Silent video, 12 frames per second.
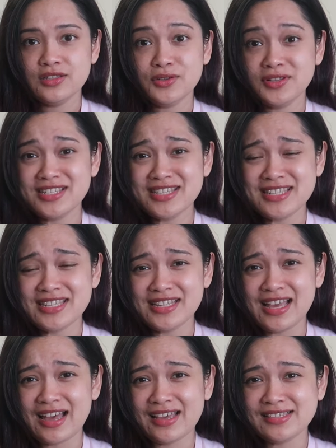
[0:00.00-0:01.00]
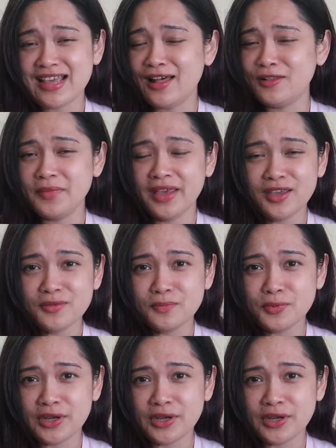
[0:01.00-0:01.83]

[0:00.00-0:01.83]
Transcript: So this is it guys. I'll make it